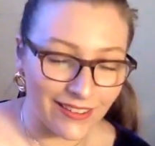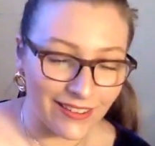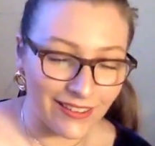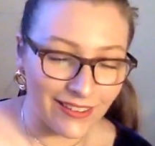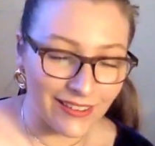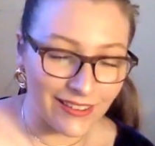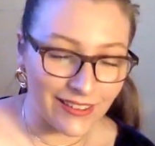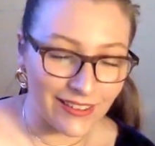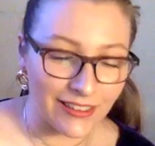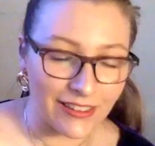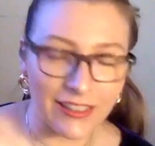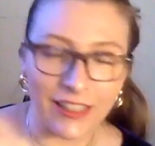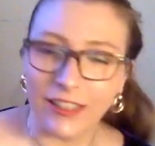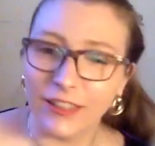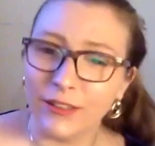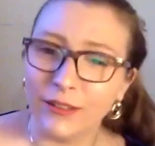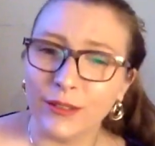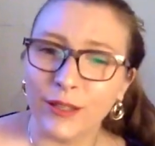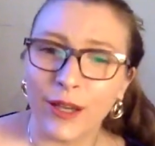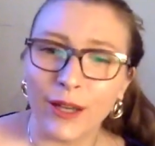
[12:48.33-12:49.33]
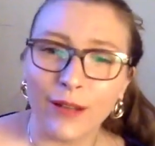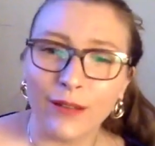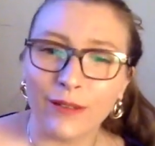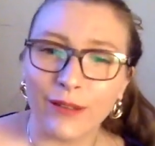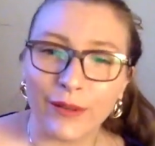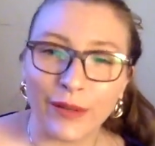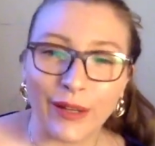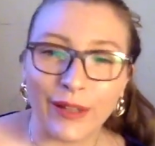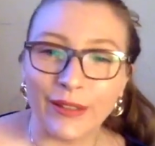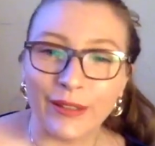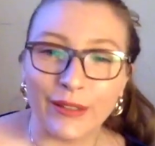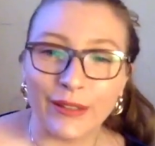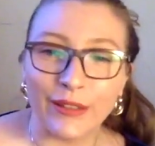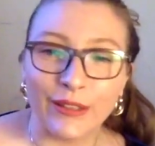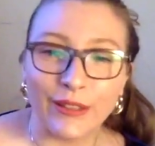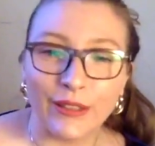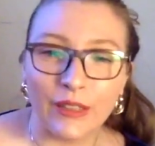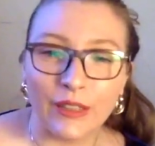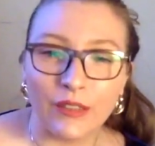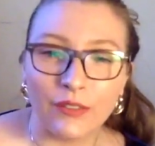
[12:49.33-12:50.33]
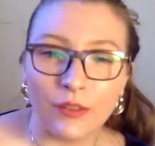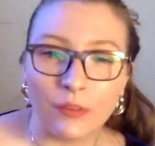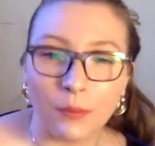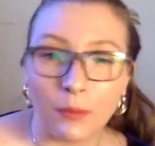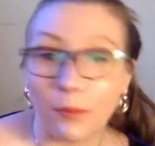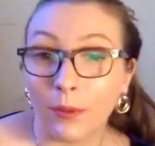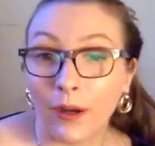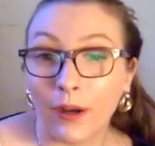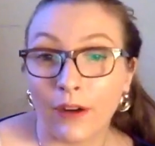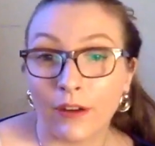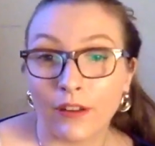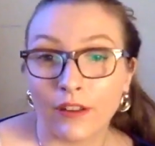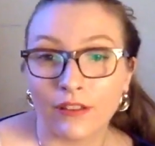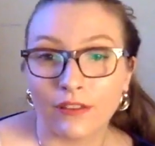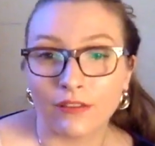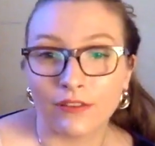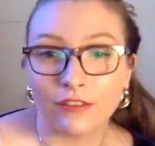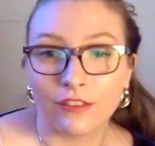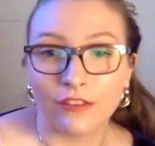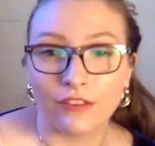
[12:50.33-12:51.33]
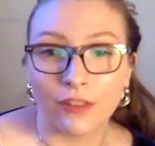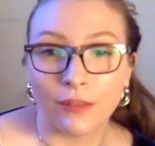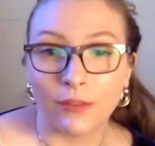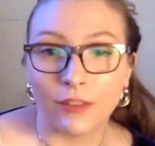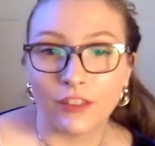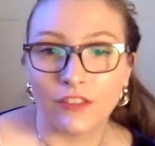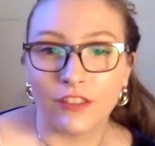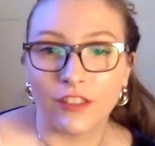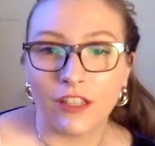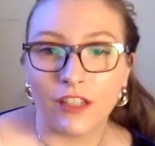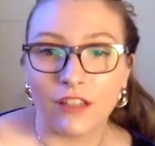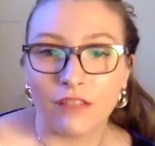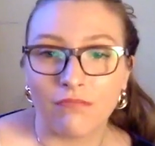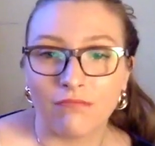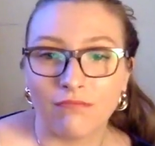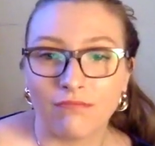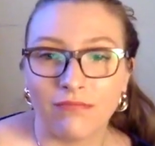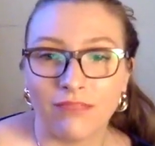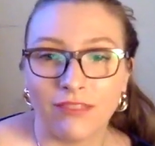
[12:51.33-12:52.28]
this can you tell that I didn't even prepare to film this video?